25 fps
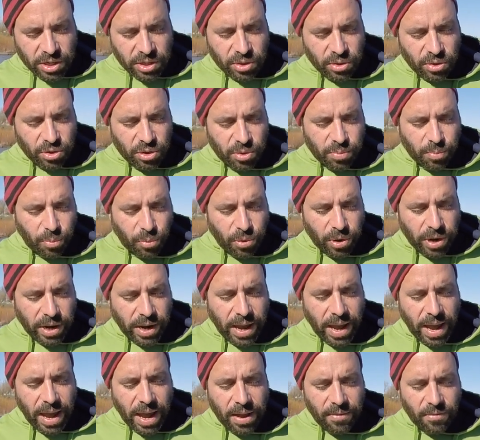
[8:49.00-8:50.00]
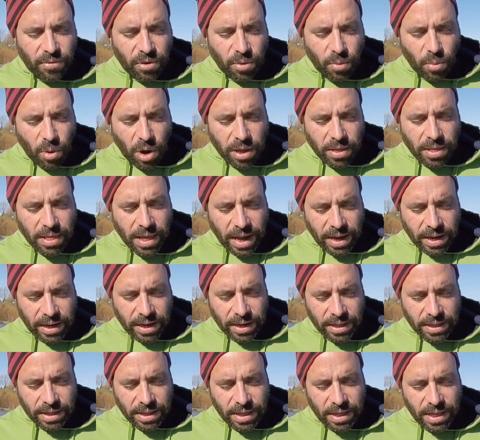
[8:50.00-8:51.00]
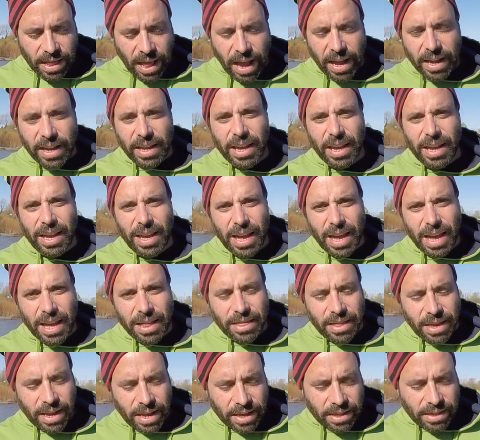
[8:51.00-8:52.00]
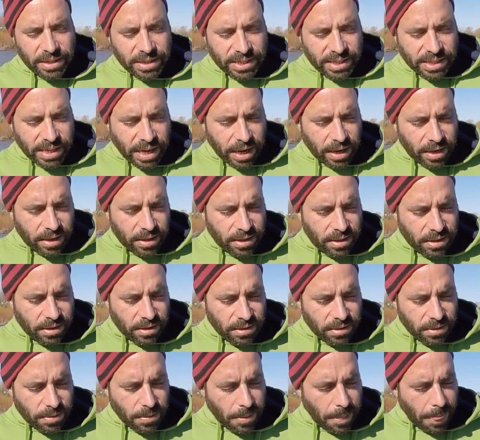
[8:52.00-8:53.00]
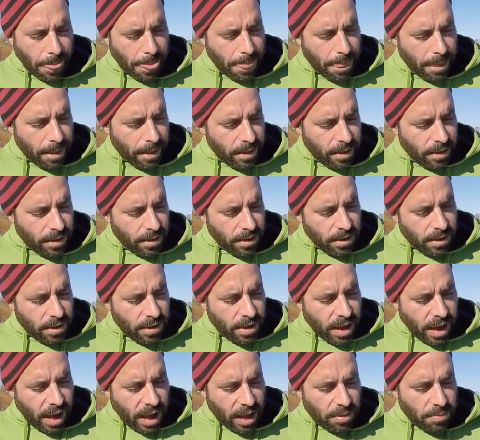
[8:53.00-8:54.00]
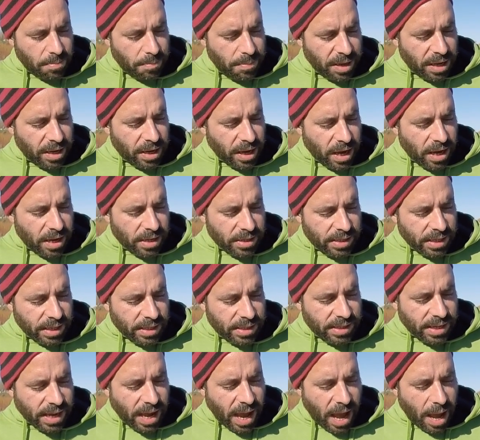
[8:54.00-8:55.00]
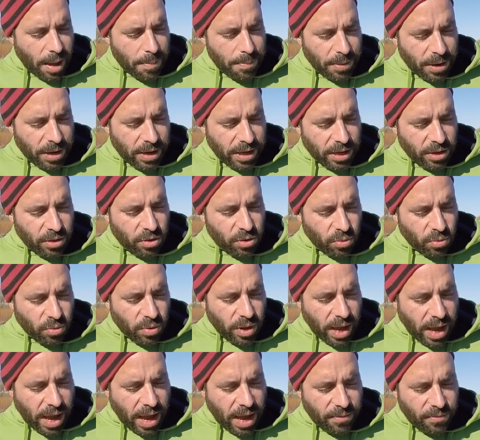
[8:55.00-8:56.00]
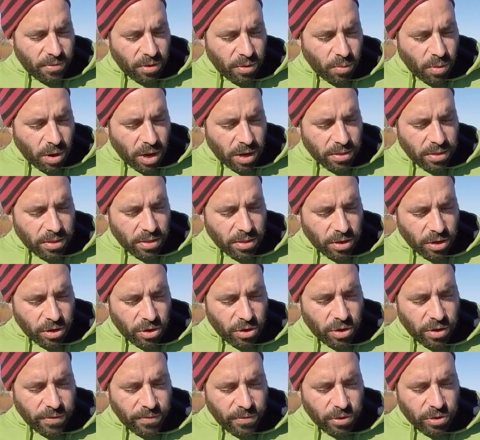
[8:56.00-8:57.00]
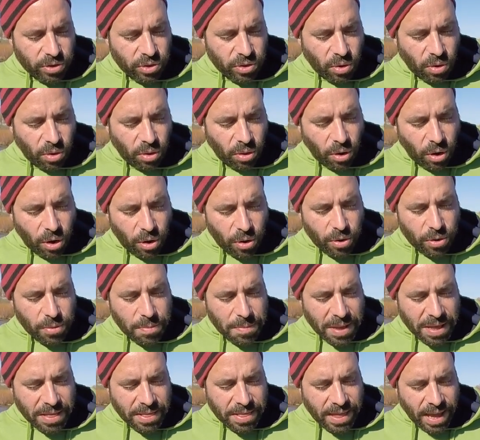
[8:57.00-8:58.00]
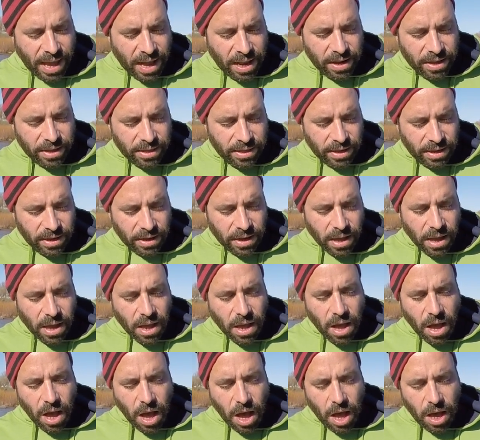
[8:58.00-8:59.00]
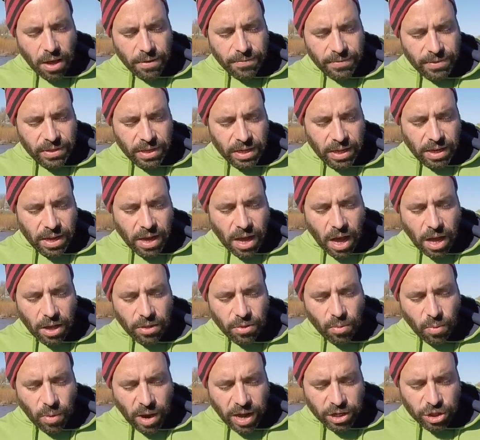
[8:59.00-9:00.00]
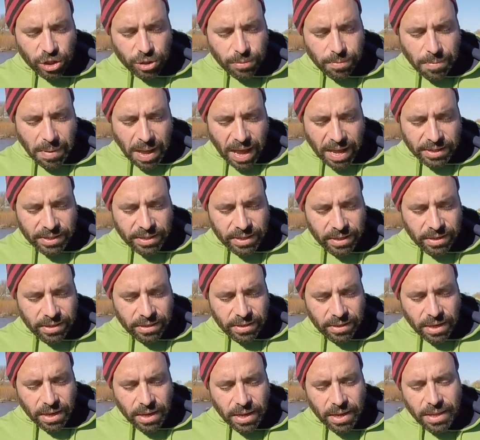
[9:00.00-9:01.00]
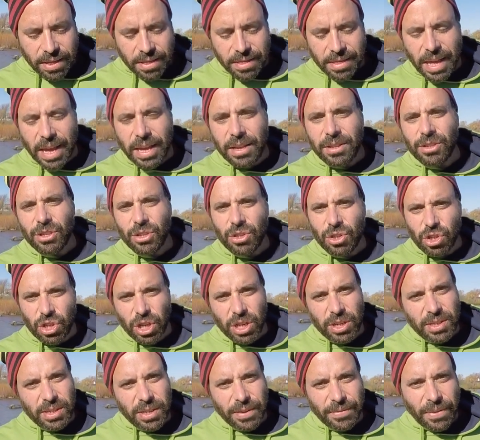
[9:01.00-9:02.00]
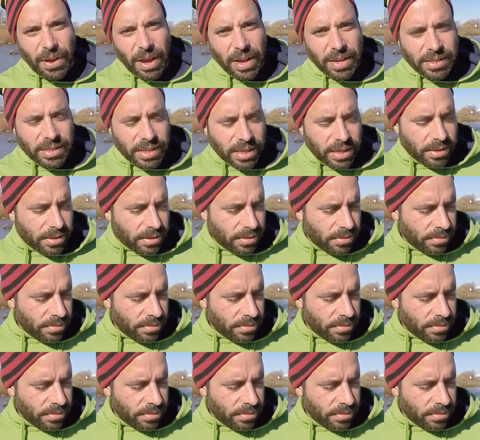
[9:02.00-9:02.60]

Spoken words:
to spray everyone like an insect. And because it's happening to everyone, the universal herd mentality of the unwashed masses then justifies it.